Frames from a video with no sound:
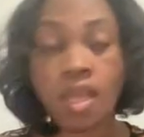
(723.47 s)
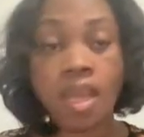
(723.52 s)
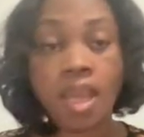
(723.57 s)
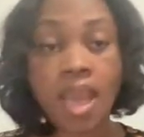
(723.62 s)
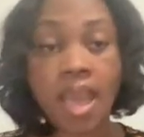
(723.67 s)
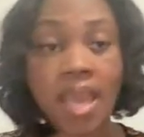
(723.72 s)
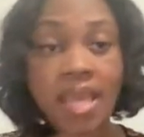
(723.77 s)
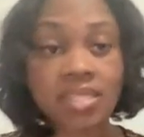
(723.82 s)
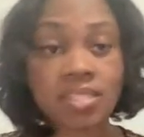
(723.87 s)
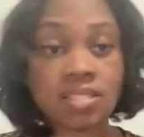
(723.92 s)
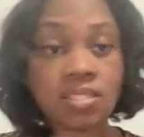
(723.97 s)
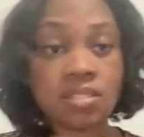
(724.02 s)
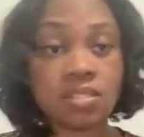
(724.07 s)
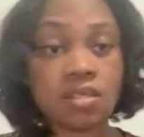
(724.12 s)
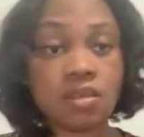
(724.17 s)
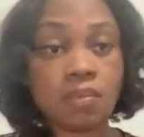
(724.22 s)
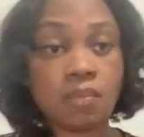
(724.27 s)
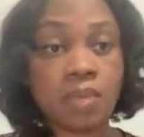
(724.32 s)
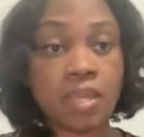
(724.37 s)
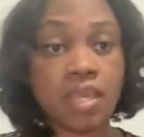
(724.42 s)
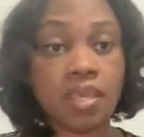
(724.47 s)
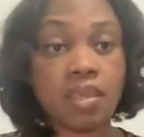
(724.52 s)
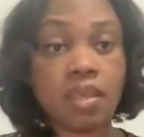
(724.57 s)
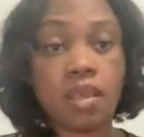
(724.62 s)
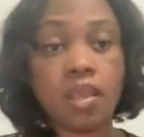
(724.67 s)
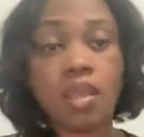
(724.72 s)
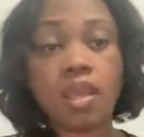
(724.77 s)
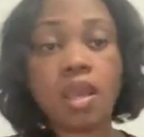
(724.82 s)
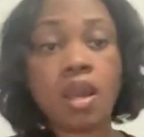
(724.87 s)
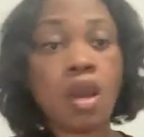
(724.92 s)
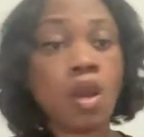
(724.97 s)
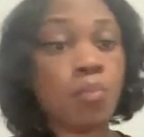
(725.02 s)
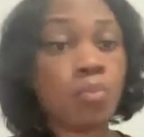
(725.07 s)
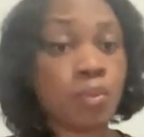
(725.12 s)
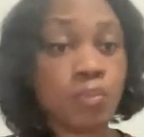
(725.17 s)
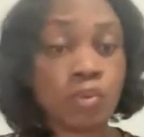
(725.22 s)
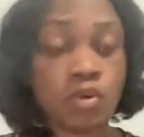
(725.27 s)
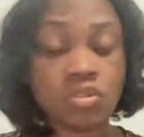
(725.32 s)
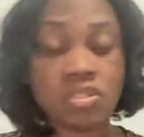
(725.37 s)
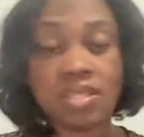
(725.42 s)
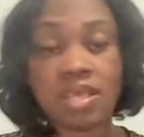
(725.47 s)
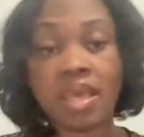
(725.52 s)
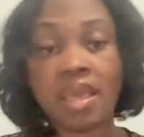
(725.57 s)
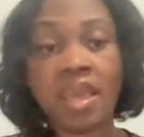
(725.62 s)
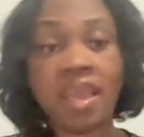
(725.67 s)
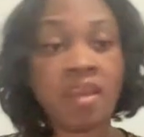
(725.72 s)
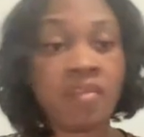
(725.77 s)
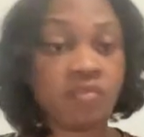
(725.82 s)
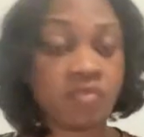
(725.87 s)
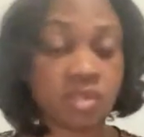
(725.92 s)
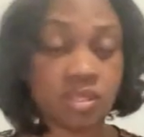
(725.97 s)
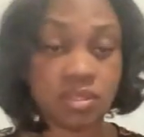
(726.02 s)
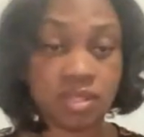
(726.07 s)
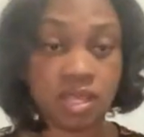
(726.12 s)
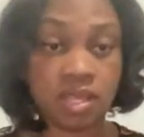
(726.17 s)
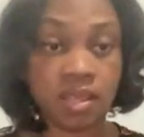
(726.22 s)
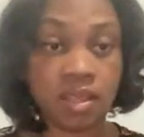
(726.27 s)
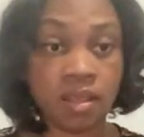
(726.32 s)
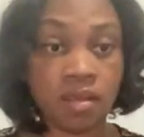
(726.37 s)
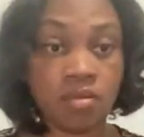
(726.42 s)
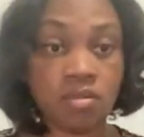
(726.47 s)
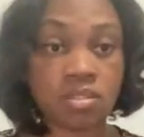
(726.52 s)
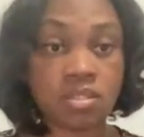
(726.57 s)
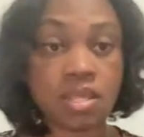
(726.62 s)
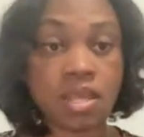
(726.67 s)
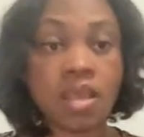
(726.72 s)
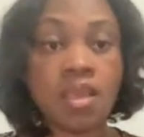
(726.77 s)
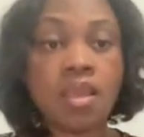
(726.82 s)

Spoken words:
has to be comparable to everything else.